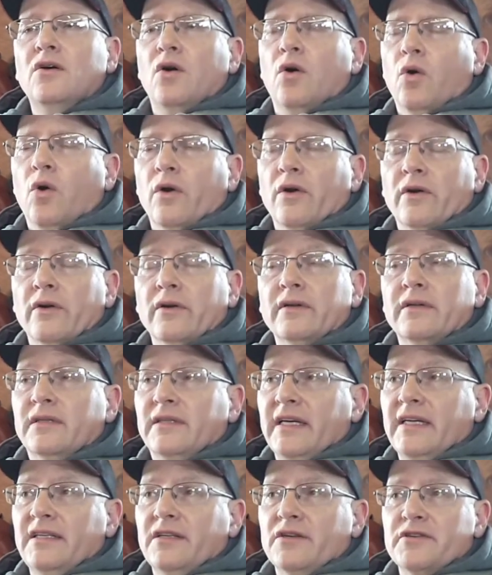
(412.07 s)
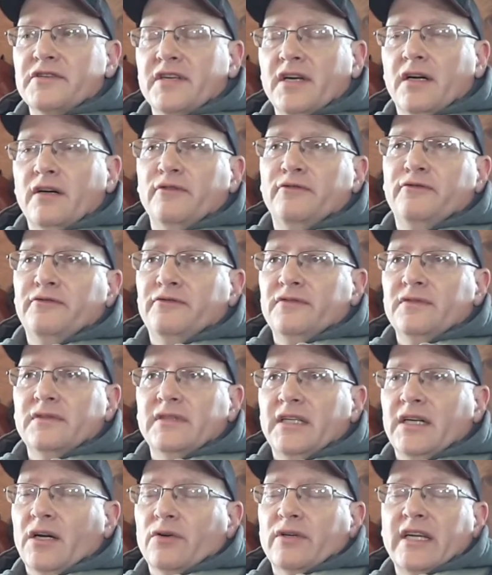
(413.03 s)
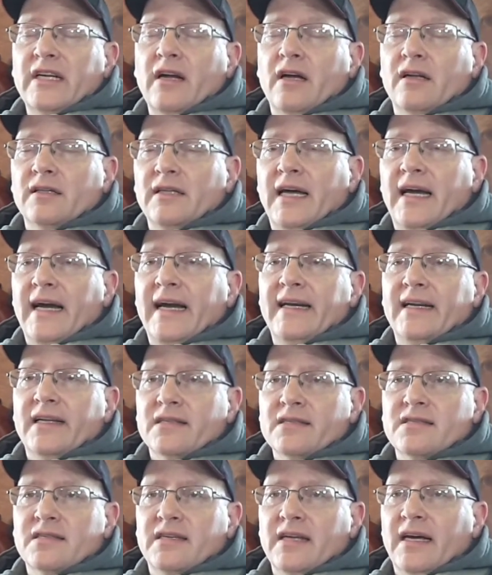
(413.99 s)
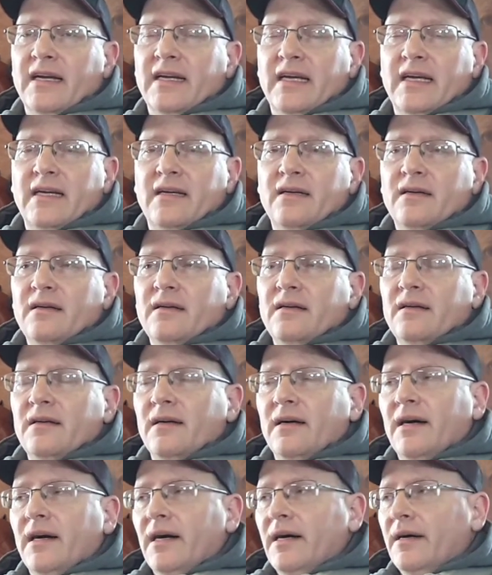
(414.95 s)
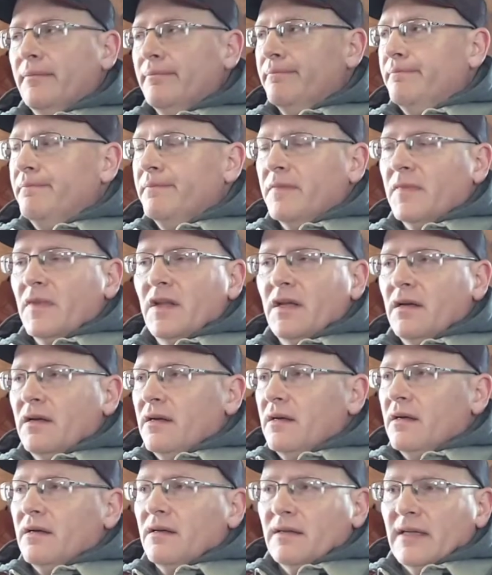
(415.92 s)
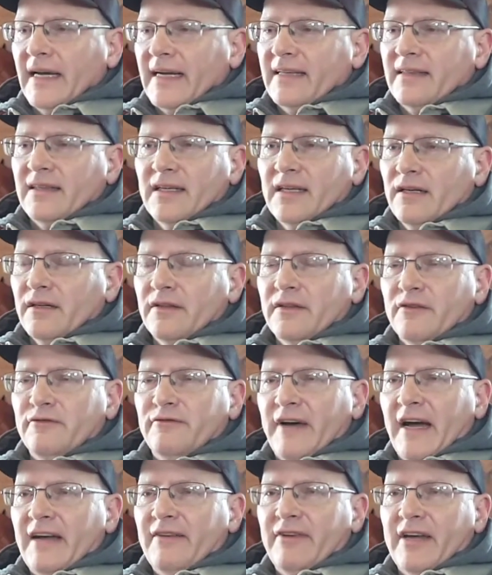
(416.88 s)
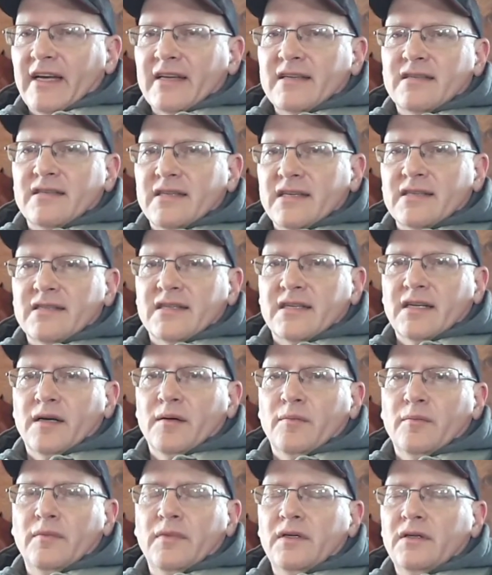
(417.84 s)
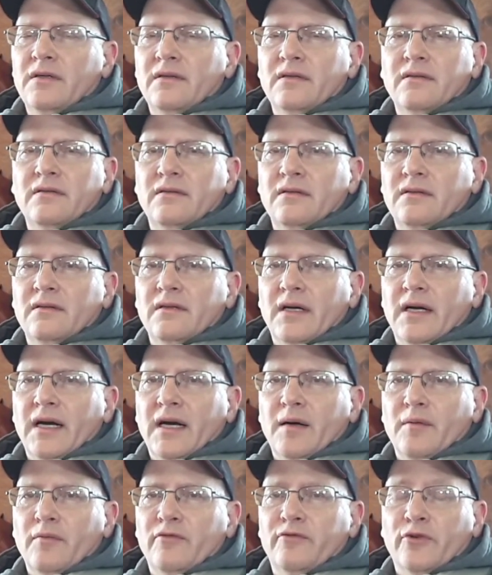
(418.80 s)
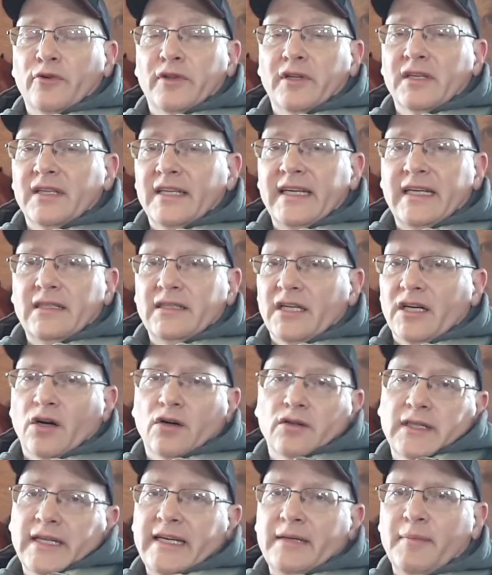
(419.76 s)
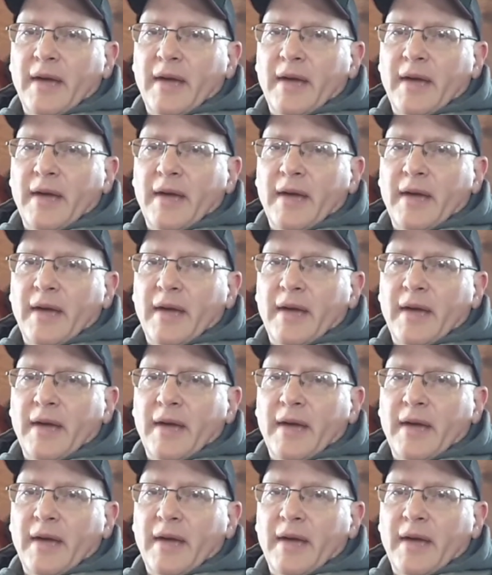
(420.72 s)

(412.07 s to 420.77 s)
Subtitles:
or get yourself, you know, get online and study like the 5S system for the lean